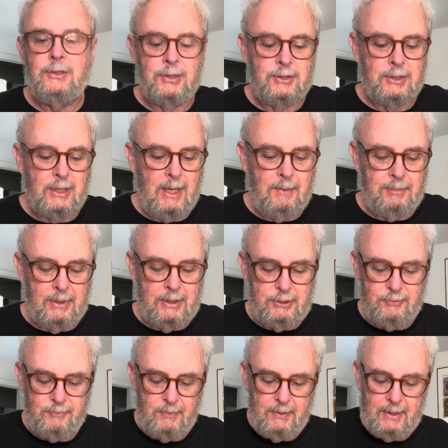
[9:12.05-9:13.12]
It's a
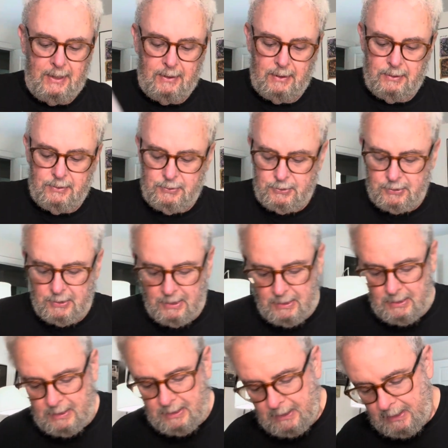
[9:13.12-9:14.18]
compilation from the Netherlands.
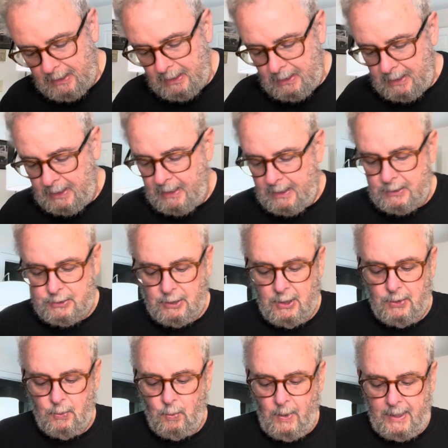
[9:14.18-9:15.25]
And it's
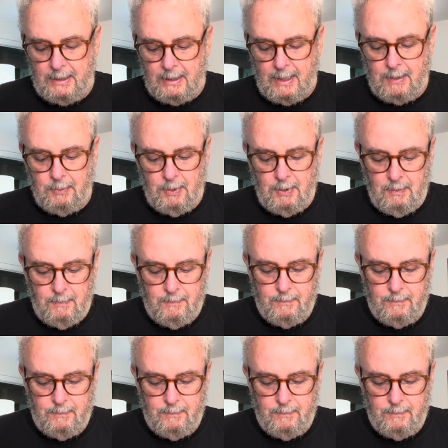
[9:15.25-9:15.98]
on white label.